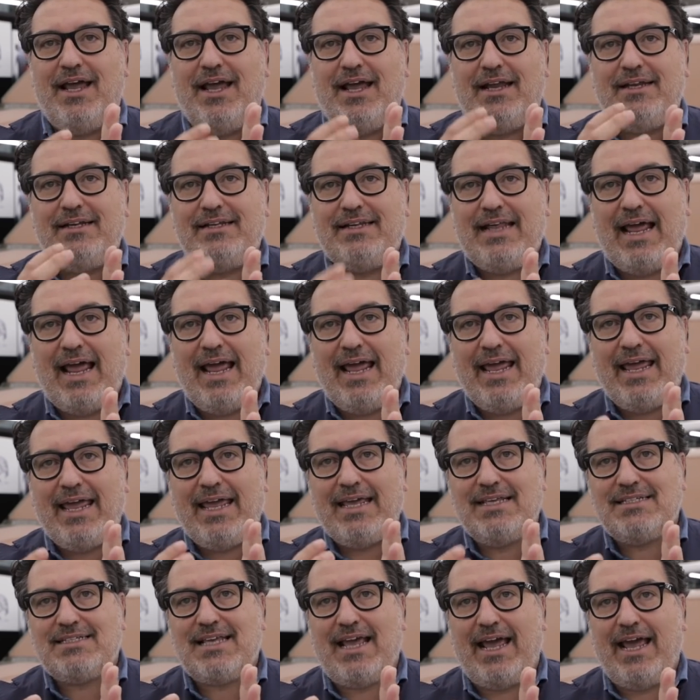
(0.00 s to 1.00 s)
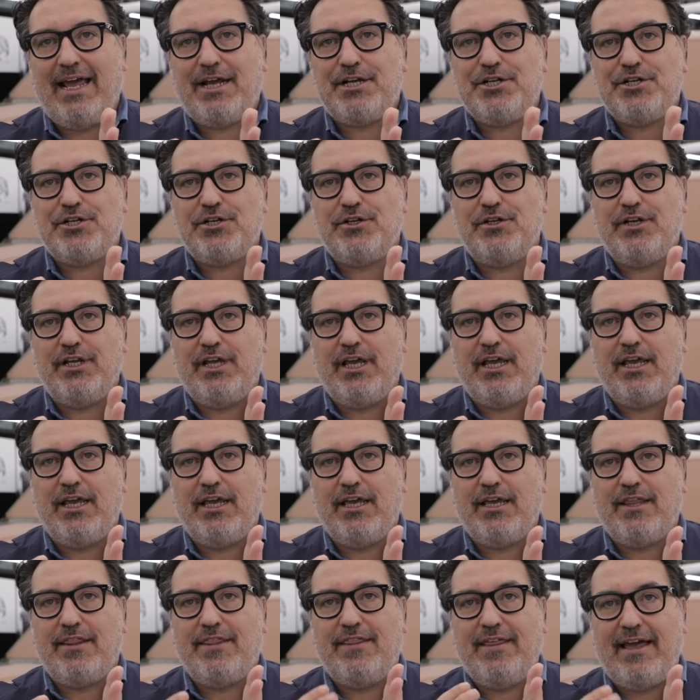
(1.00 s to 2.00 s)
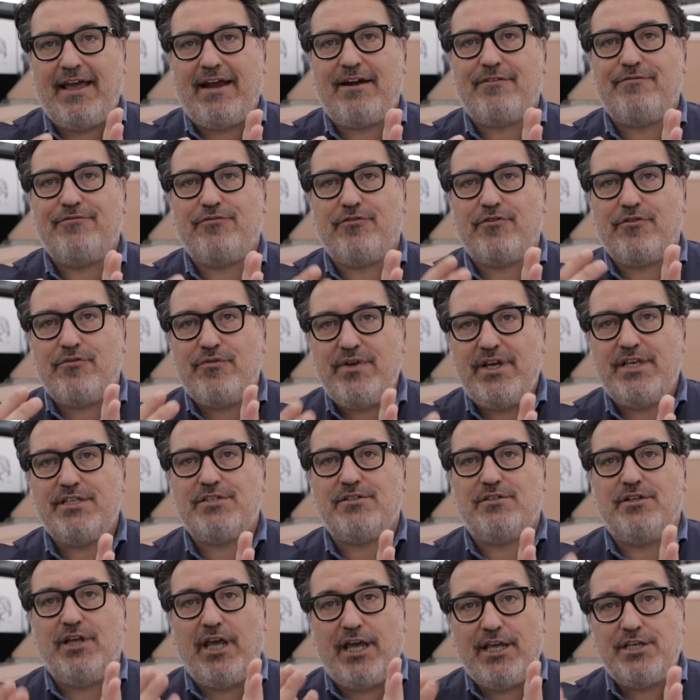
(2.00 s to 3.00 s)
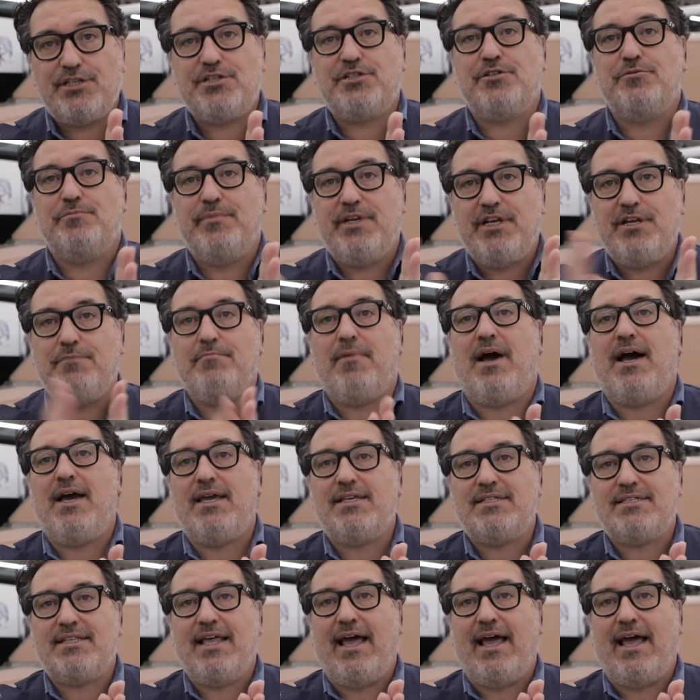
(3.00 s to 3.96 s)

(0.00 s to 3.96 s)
And that is actually there for a reason, is to minimize